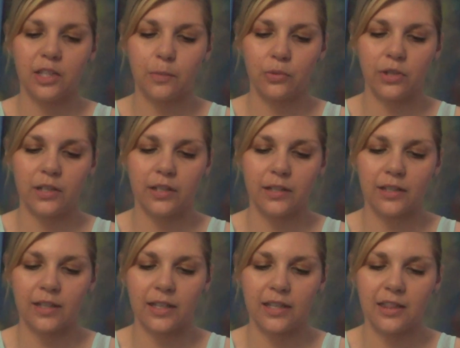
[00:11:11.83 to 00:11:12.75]
you put it
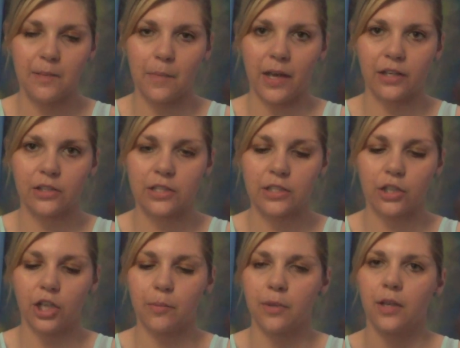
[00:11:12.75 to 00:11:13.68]
in the
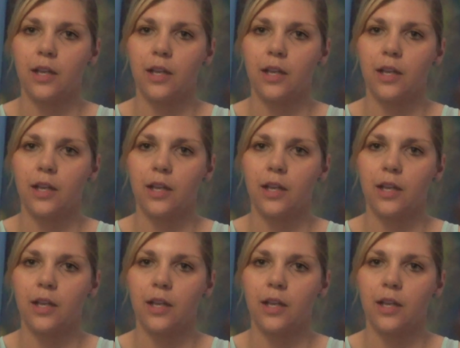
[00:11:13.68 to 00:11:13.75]
microscope,